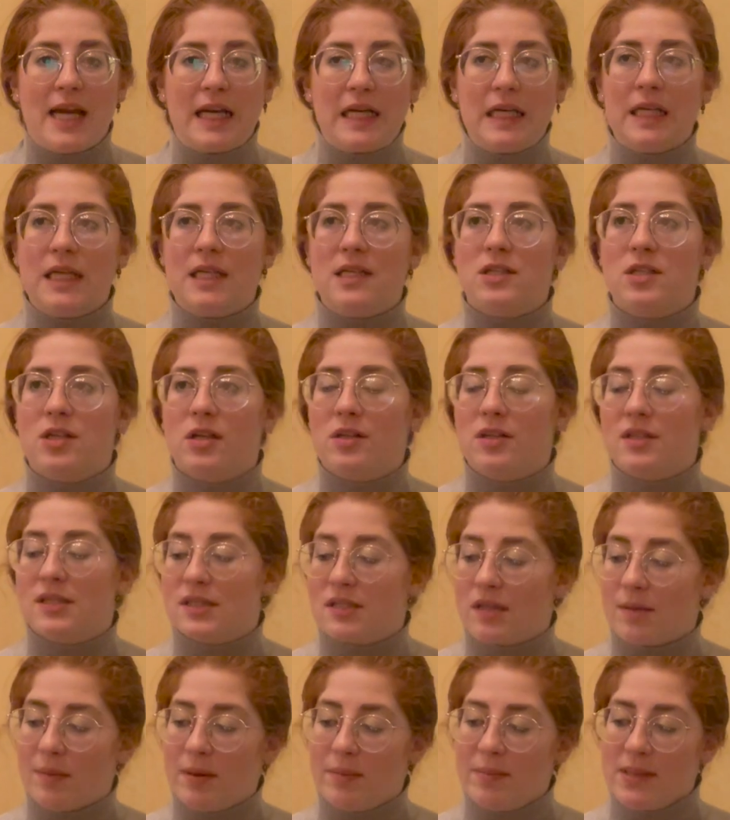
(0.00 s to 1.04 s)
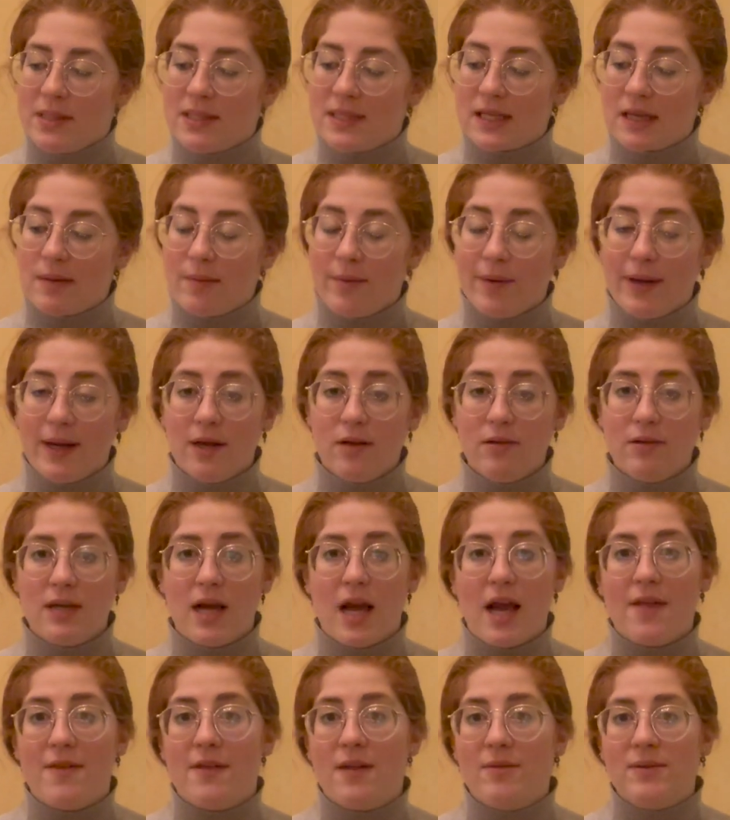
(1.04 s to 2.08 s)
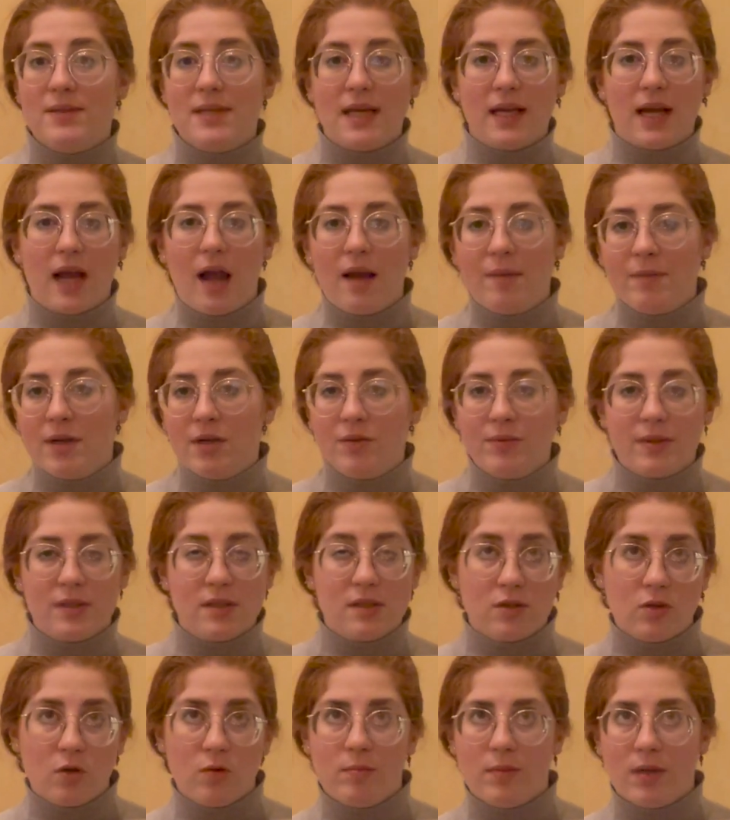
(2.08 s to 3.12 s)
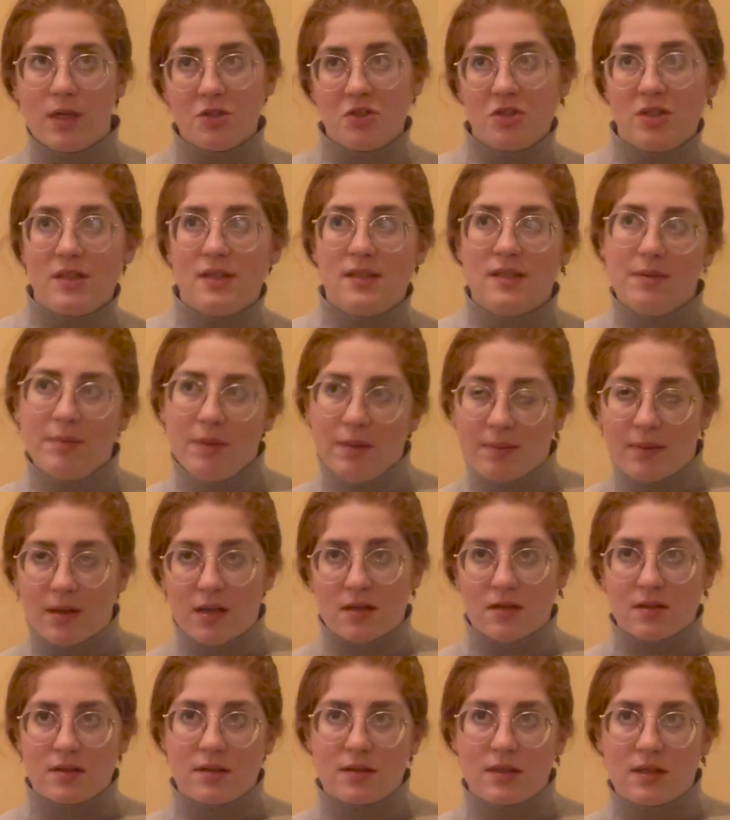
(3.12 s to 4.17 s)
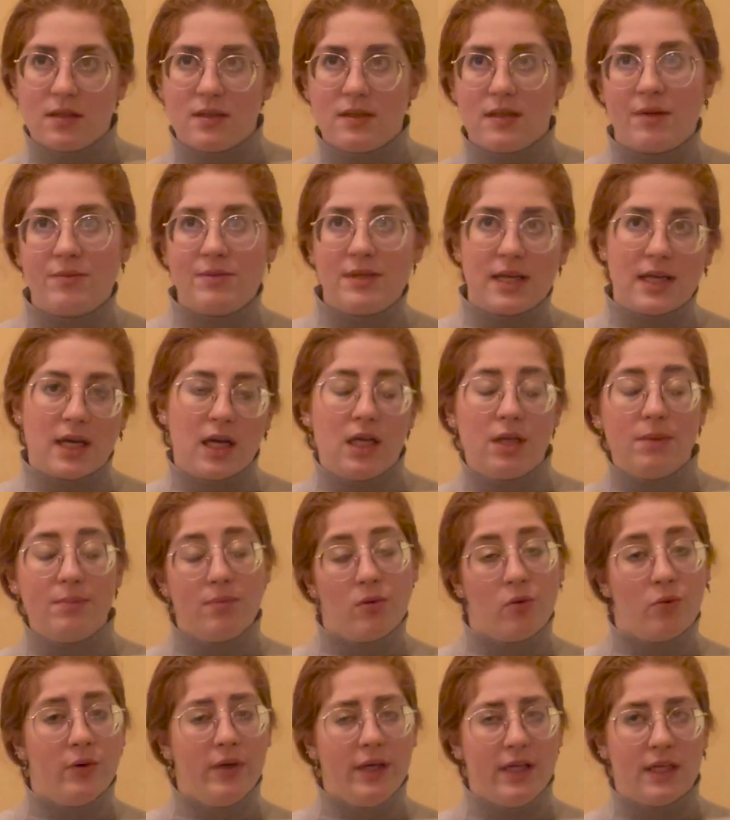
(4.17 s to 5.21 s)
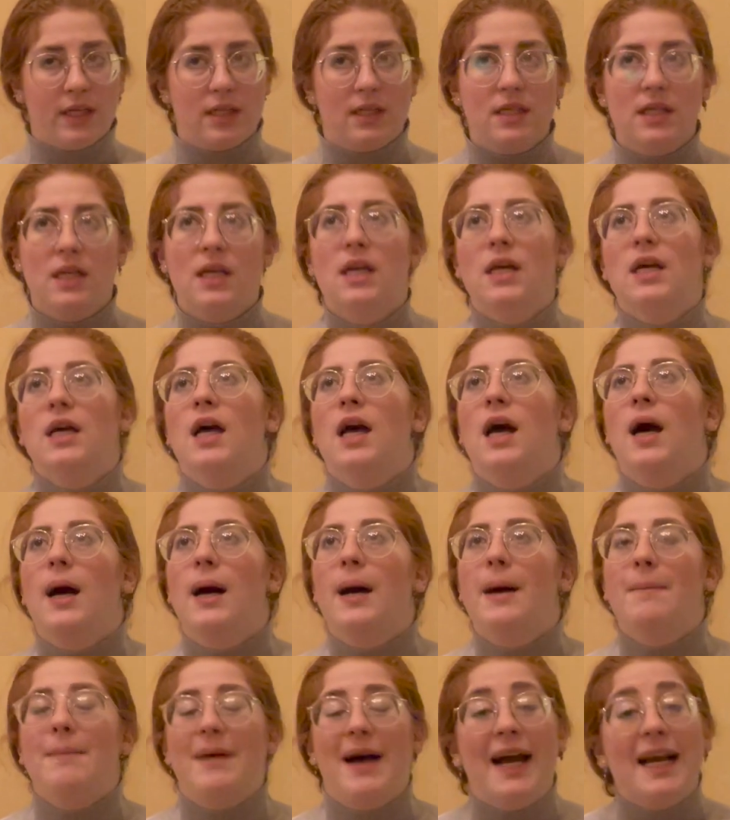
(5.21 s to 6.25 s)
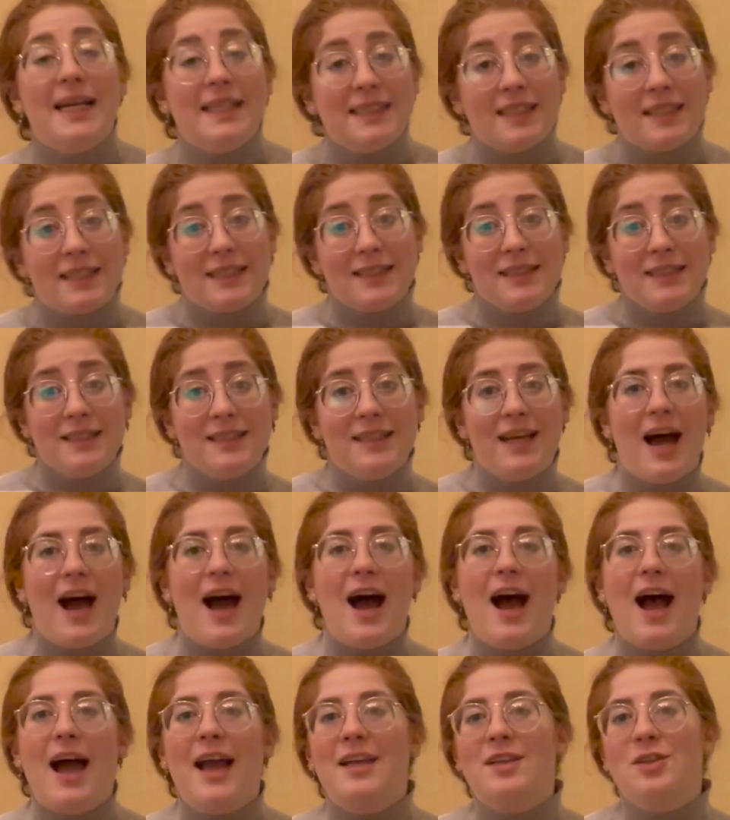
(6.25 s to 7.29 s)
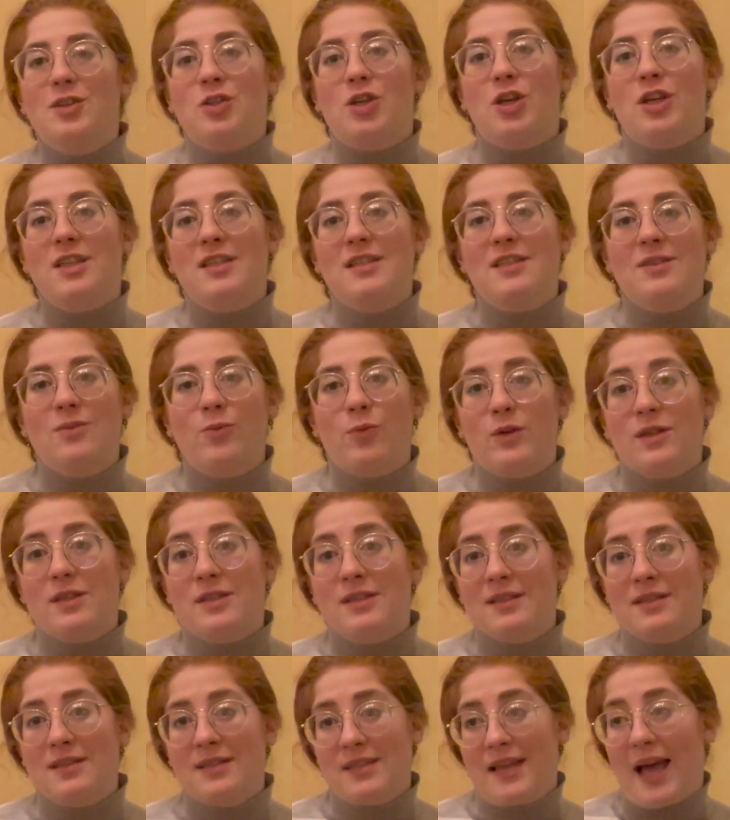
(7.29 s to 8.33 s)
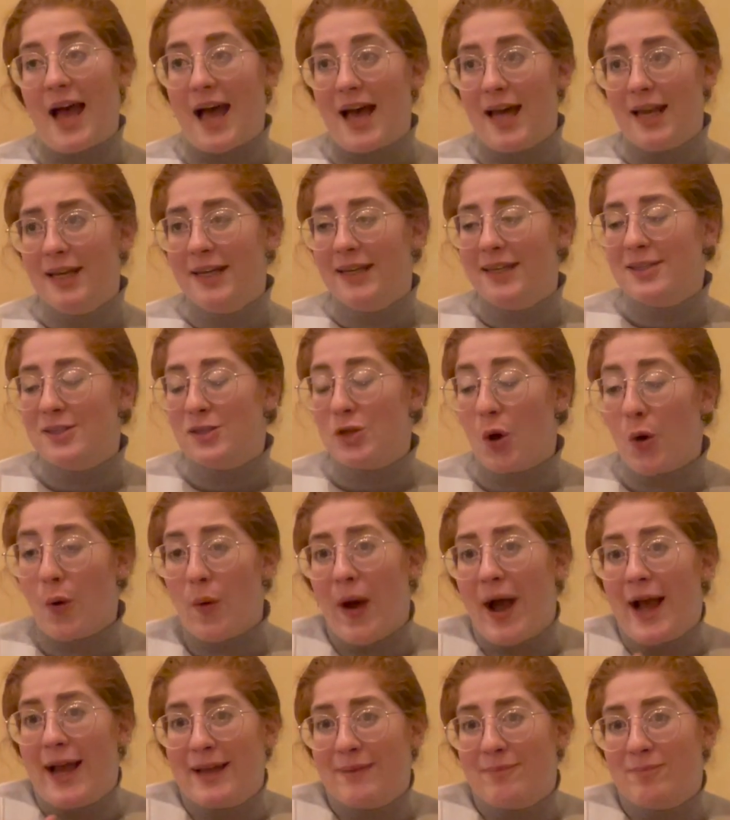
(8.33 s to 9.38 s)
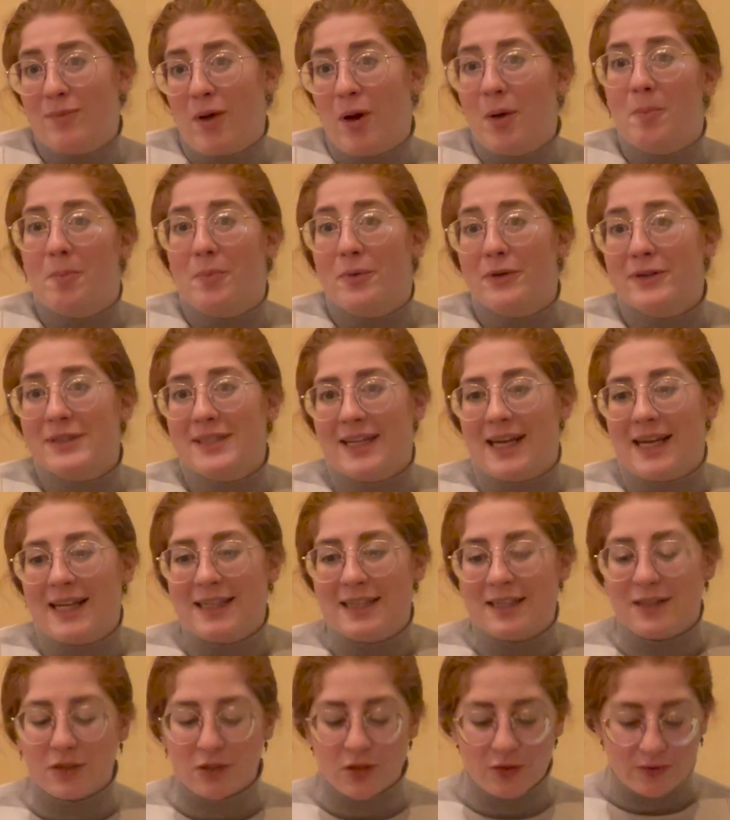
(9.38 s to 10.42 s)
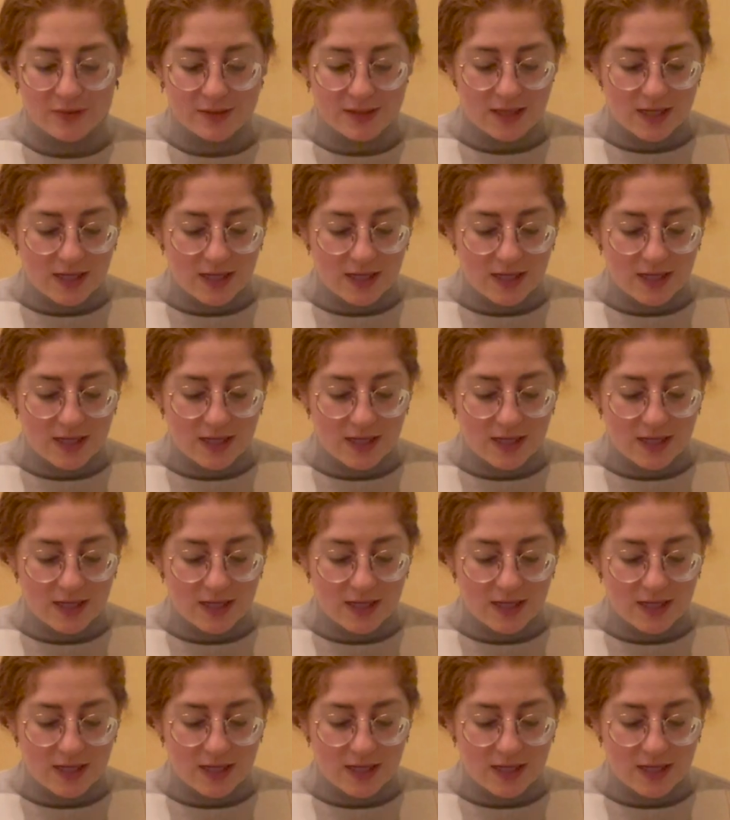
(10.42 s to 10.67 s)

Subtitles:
until the summer months came around, and then I was like, I'm gonna read so much in the summer months because I was like unemployed. I didn't. I just was sad, so I bought books that I didn't use.